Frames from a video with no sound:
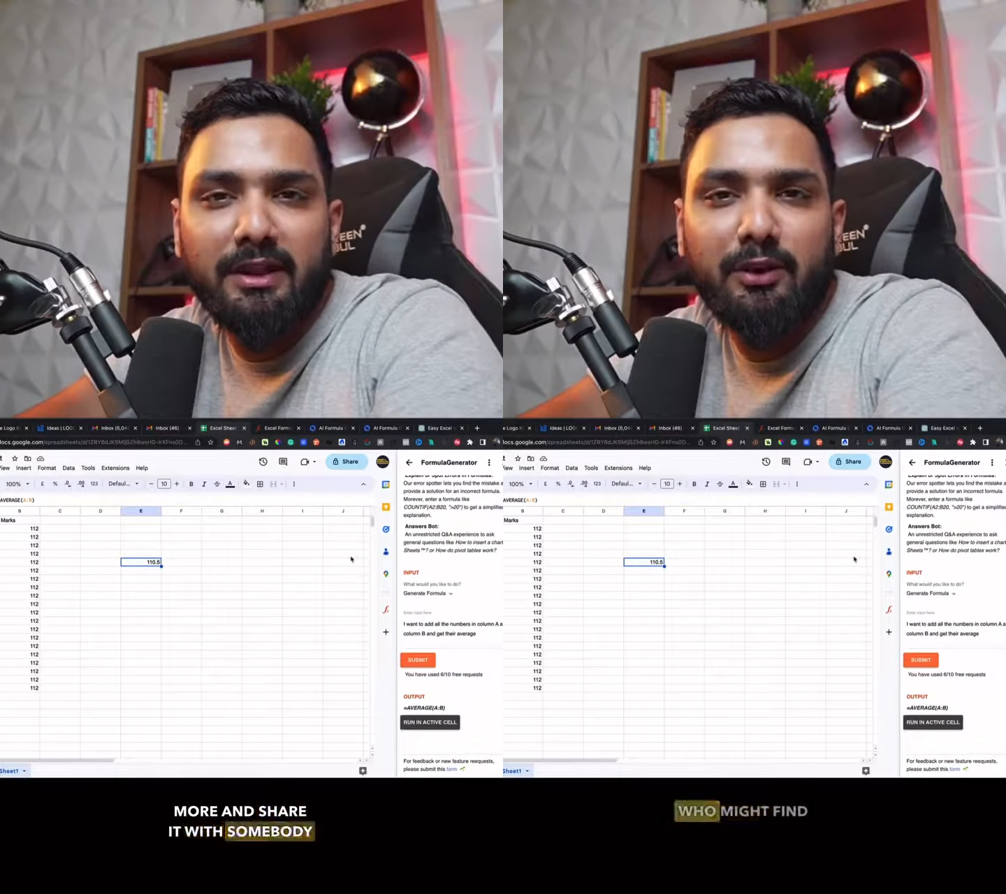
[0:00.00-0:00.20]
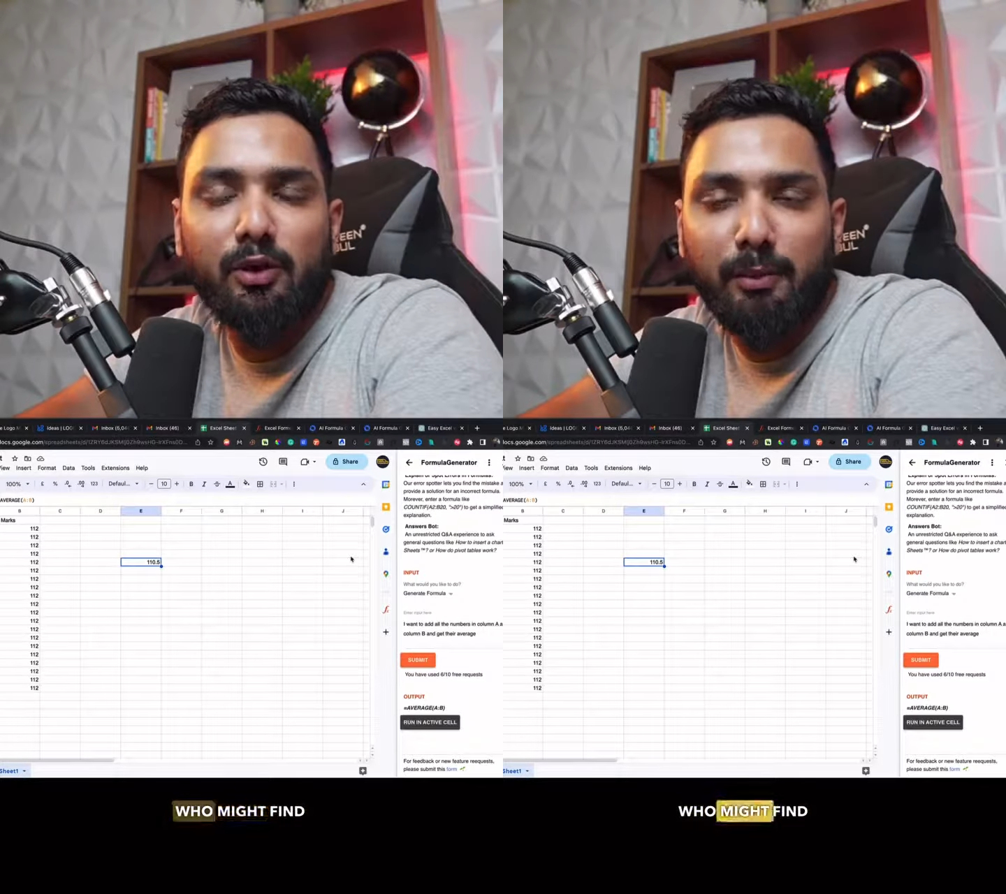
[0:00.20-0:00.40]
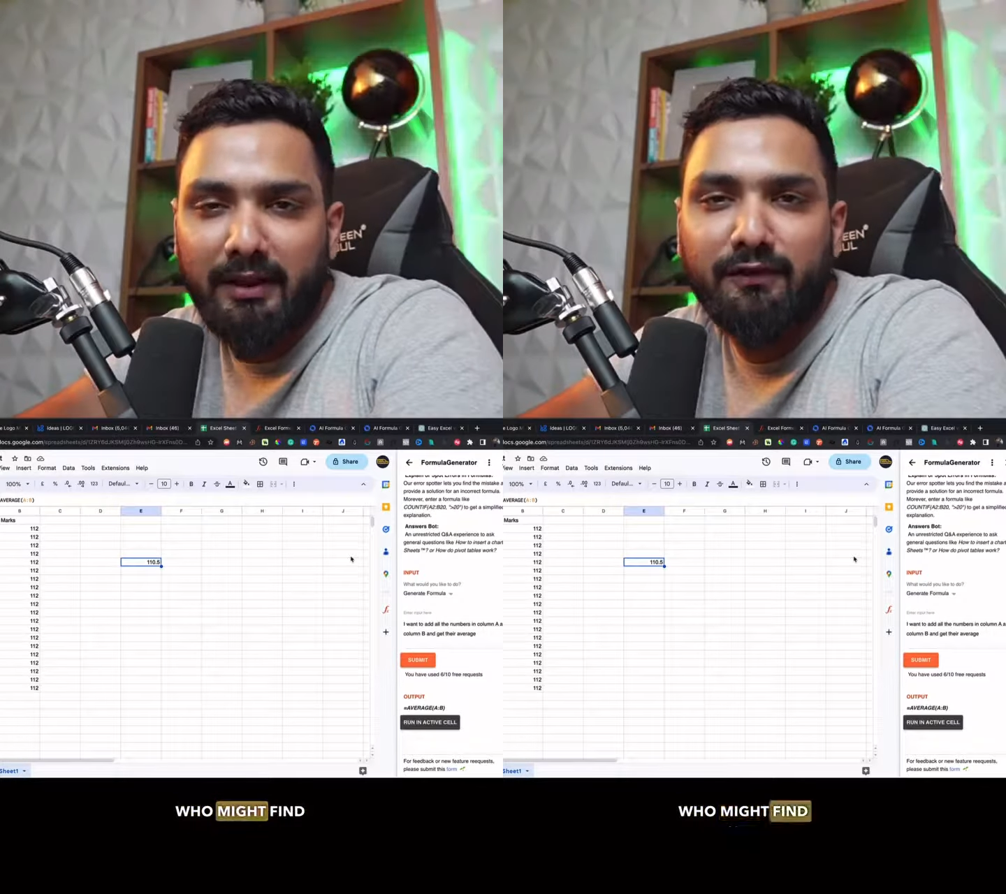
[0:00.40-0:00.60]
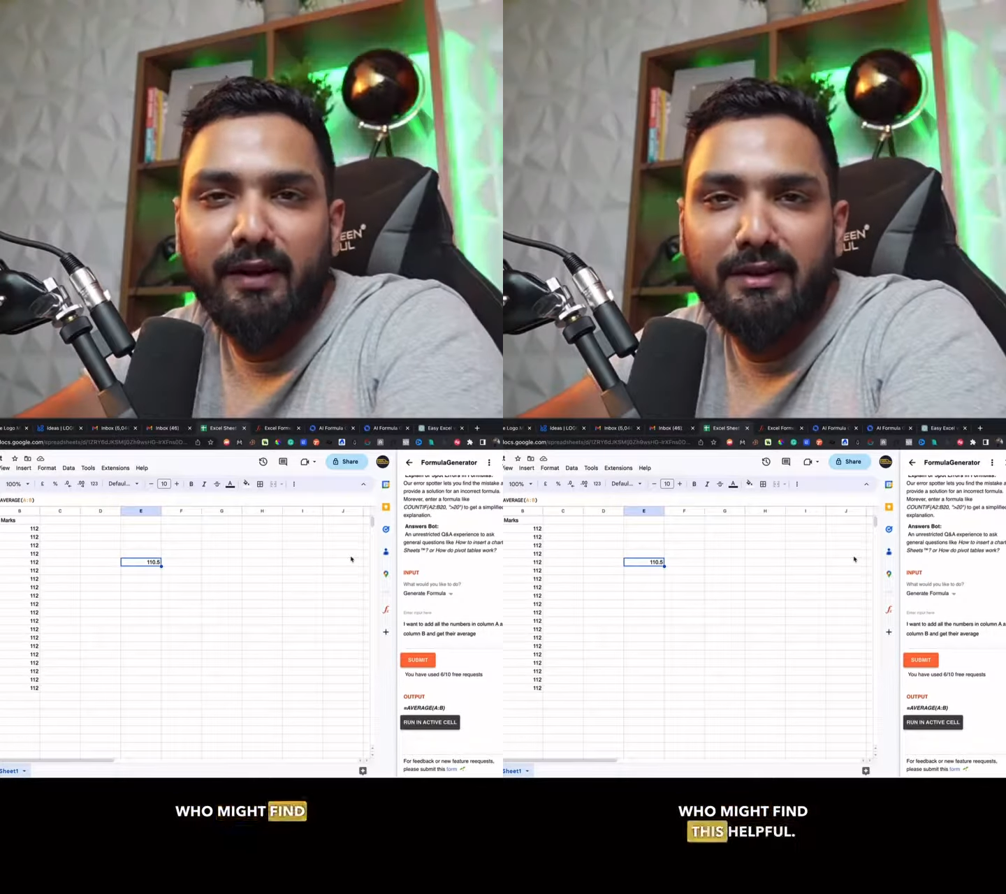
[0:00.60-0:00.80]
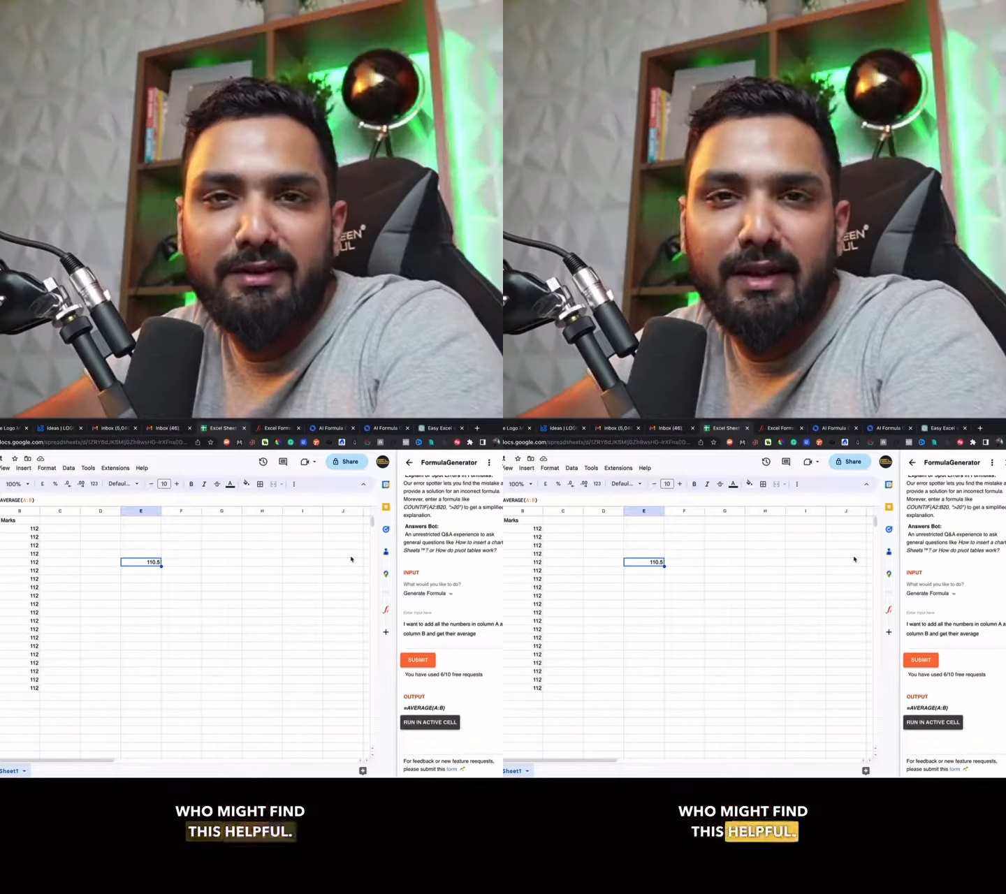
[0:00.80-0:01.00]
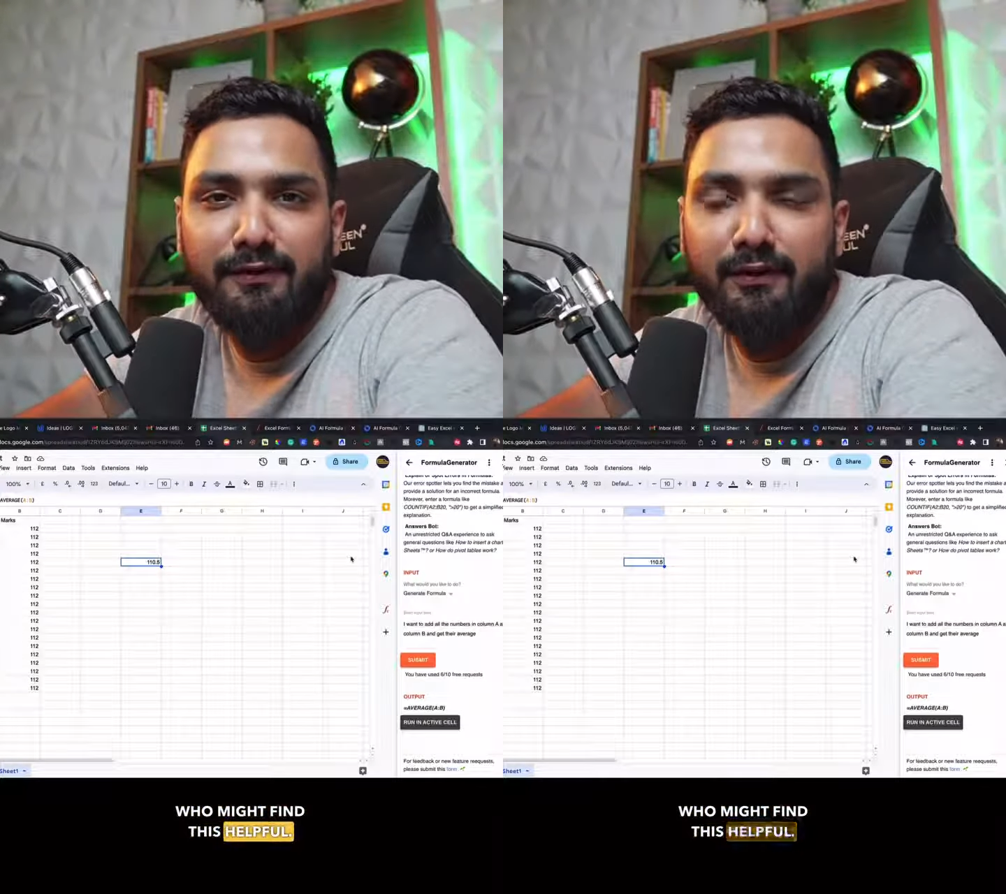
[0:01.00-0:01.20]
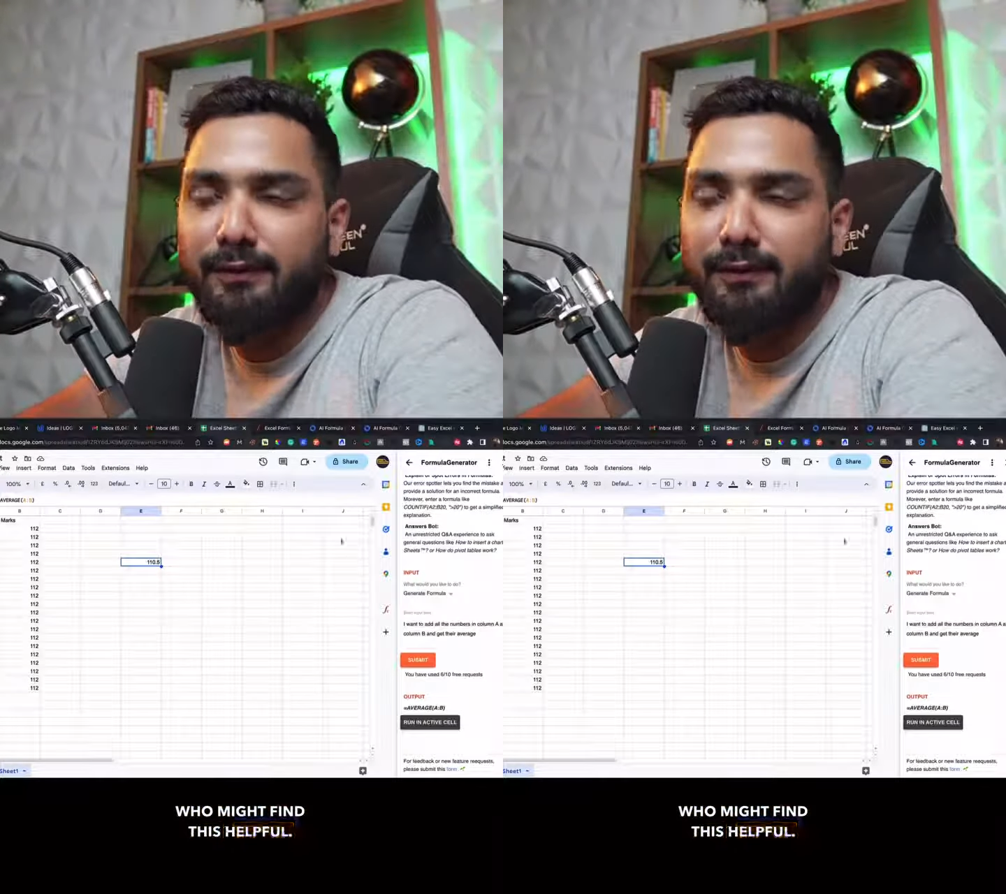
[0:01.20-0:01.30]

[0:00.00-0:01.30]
who might find this helpful.